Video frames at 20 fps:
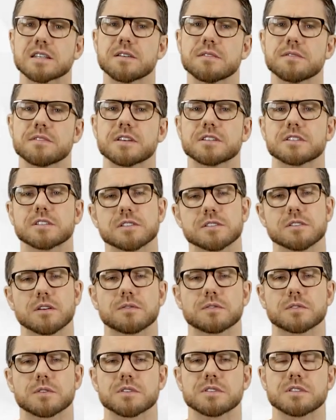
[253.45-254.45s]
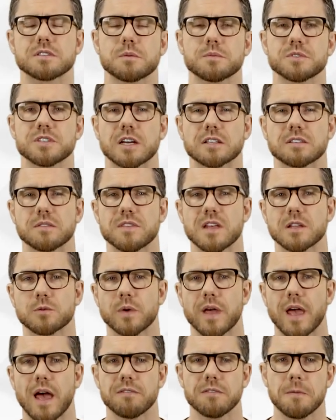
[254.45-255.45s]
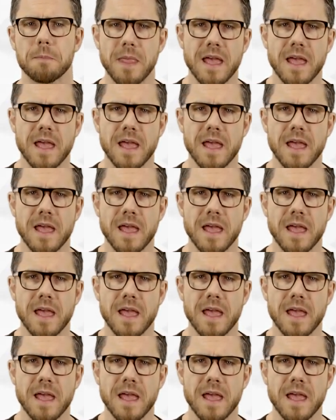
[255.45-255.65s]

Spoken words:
if this is, of course, the objective that we have.